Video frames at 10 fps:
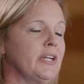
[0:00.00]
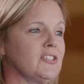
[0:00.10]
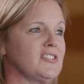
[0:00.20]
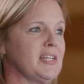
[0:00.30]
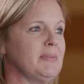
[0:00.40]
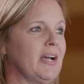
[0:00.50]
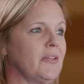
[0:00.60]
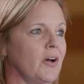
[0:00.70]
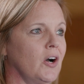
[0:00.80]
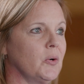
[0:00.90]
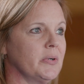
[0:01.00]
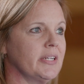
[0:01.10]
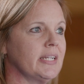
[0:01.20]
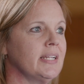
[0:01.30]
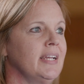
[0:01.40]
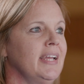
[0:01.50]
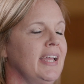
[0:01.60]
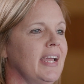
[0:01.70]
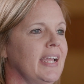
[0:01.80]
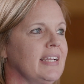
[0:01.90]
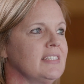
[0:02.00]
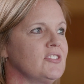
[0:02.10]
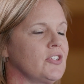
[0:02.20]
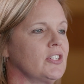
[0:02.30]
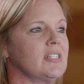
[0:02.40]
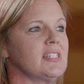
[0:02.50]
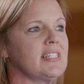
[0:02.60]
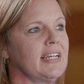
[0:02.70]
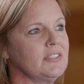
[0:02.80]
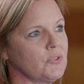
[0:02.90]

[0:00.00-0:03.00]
all stepped out in the hallway and started assigning